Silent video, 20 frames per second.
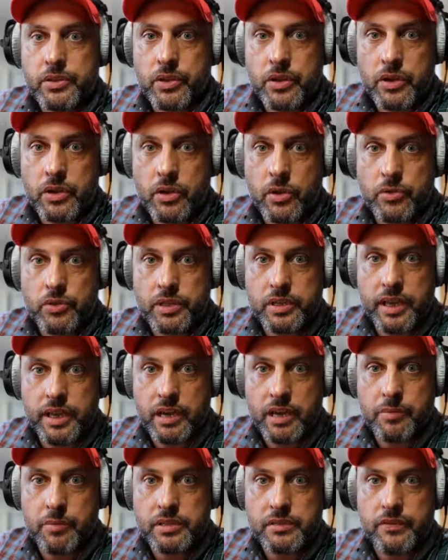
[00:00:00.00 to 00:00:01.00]
you don't know the
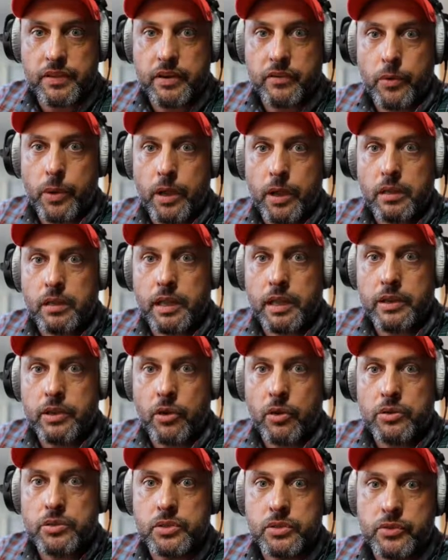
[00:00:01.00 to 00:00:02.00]
database very well, and you
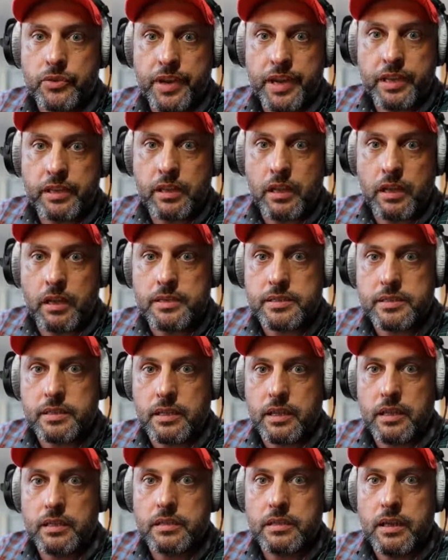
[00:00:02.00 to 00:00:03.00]
also realize
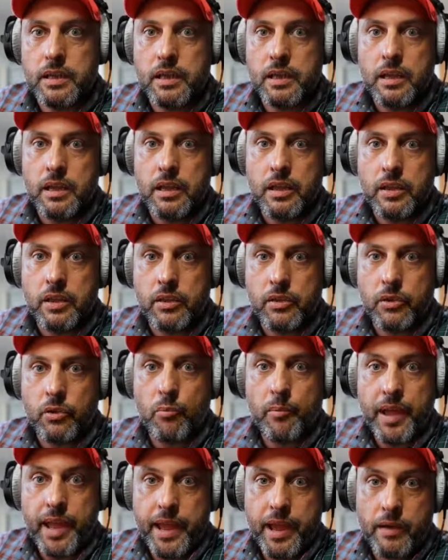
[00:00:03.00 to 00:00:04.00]
that you
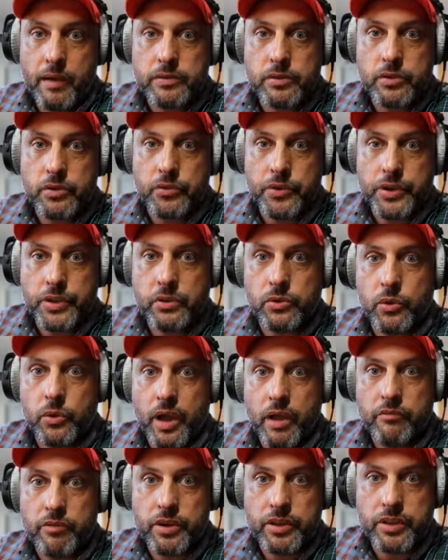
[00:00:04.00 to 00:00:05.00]
may have to redo
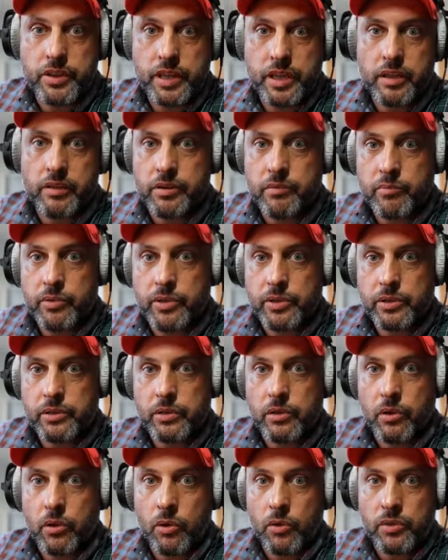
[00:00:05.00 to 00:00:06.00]
everything, rebuild
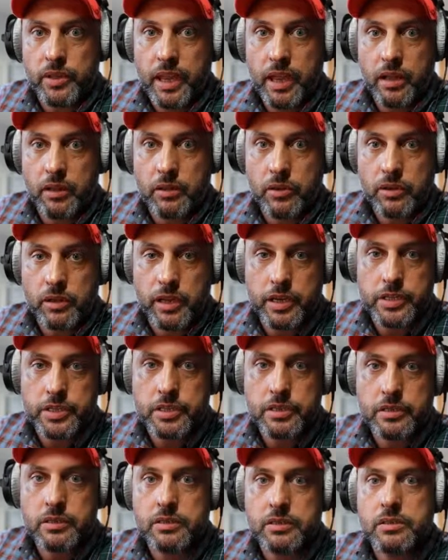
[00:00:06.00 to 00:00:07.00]
all the
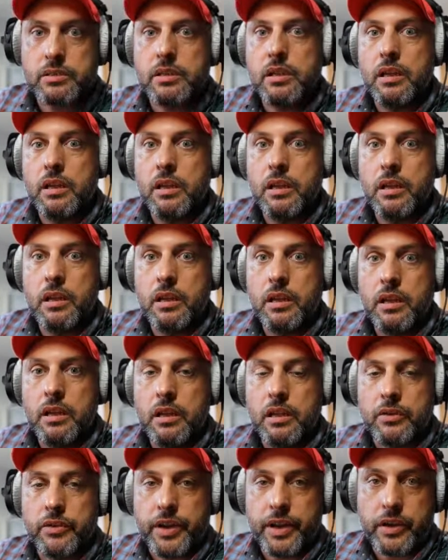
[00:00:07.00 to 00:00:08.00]
calculations,
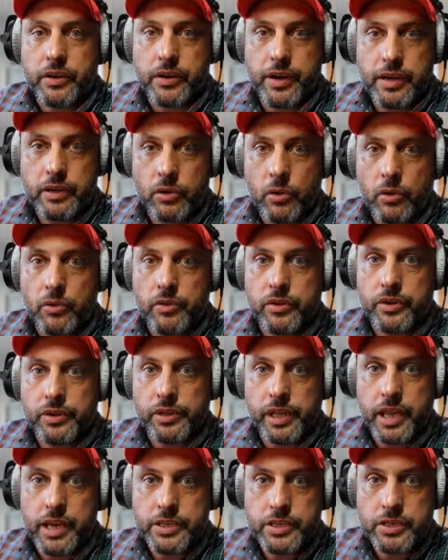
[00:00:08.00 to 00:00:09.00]
recreate all the
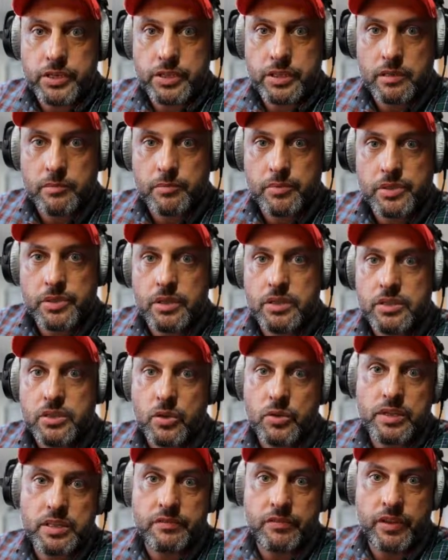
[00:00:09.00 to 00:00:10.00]
relationships. So
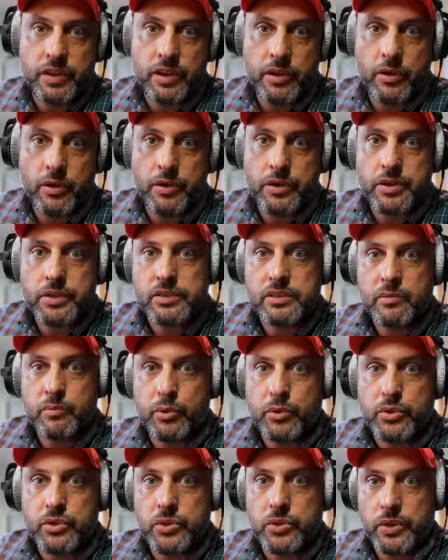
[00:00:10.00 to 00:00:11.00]
this video is to
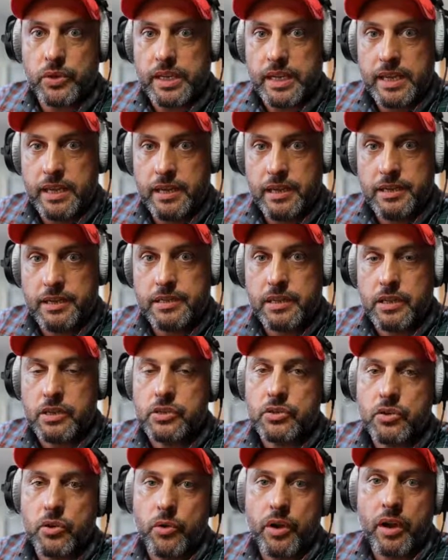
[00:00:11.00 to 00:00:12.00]
put you at ease and
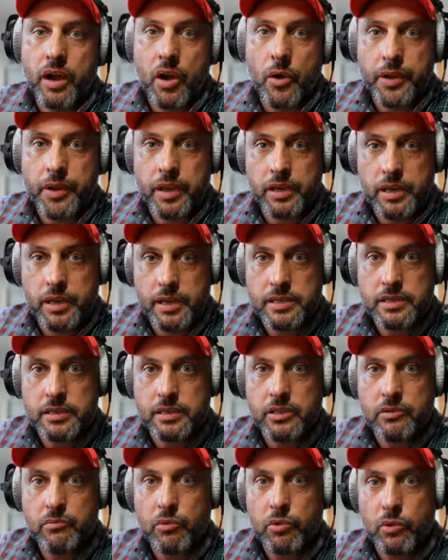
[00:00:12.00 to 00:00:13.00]
show you how you can
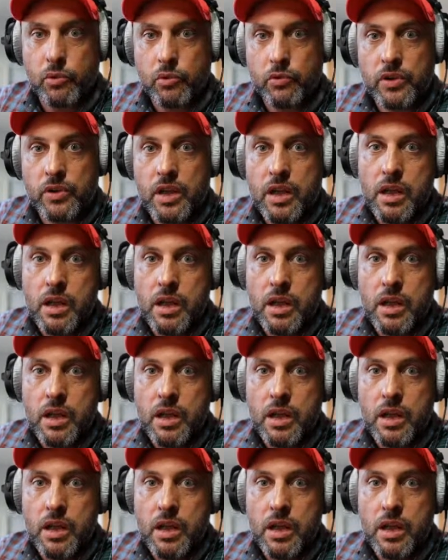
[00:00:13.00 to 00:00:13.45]
easily move